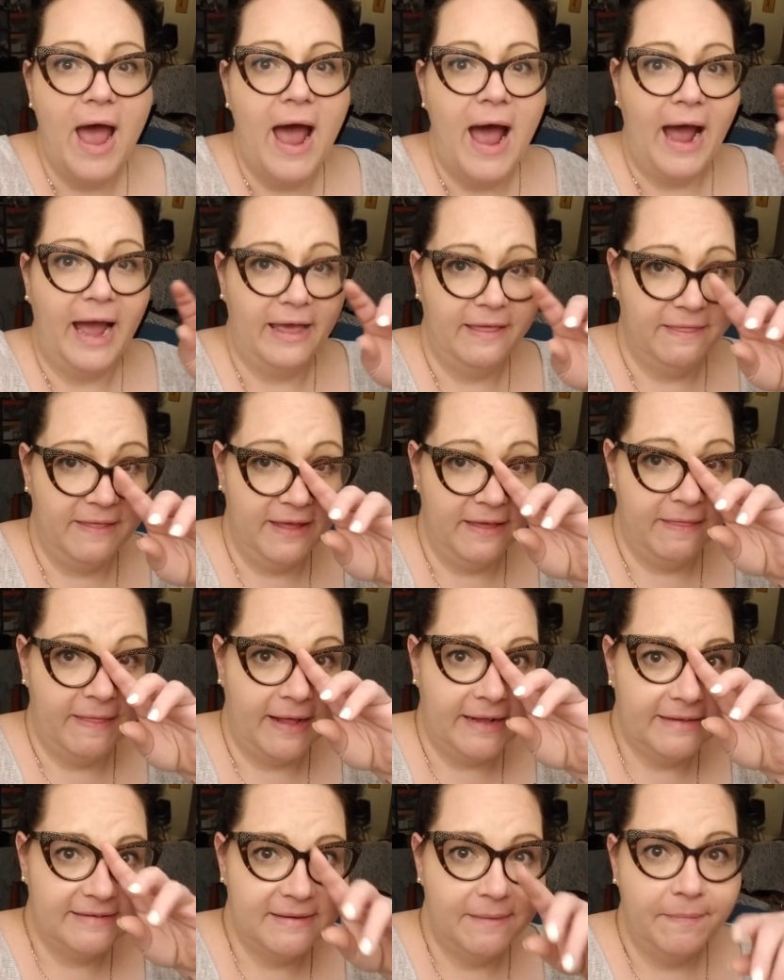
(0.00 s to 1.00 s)
I think
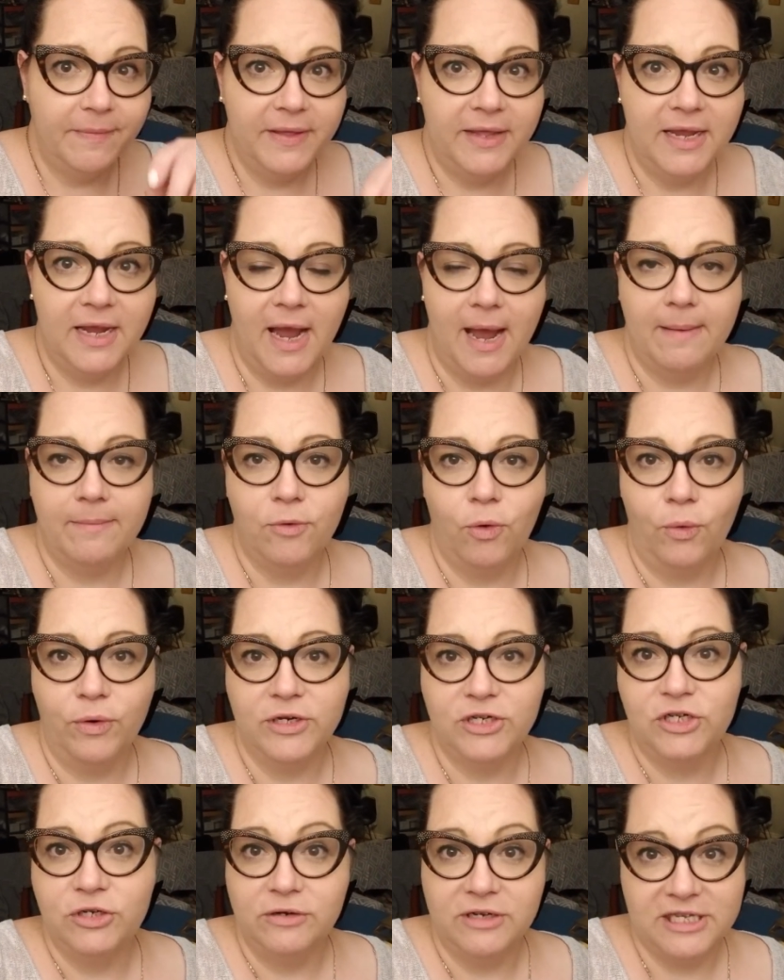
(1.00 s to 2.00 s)
that's something I'm going
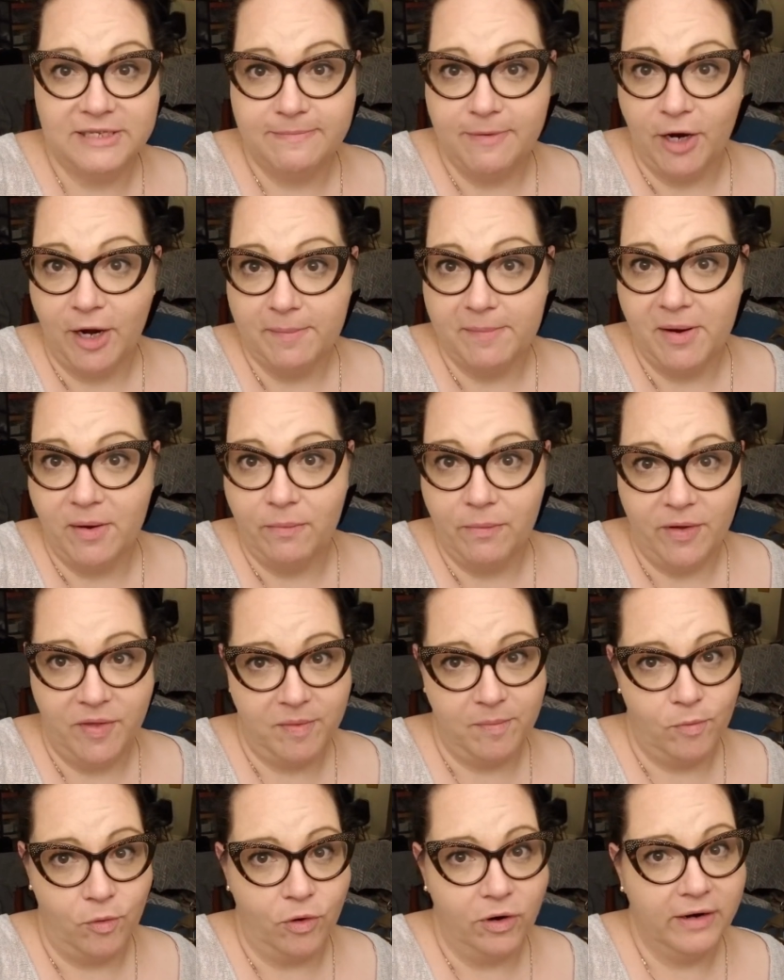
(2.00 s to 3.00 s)
to experiment with
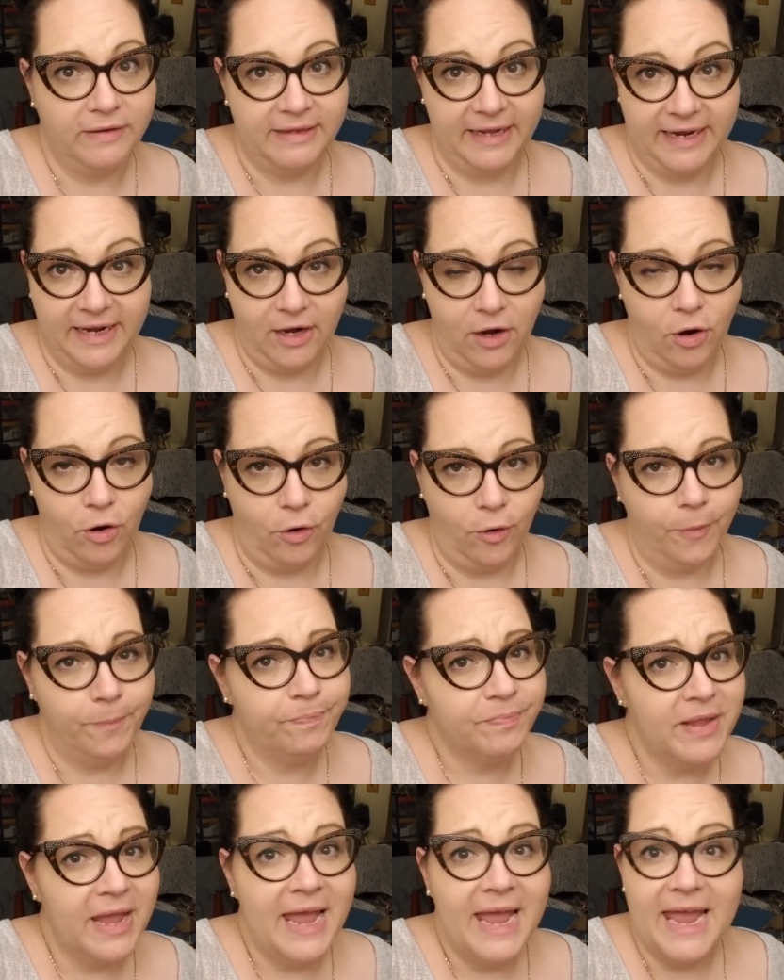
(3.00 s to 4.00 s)
more, like at home.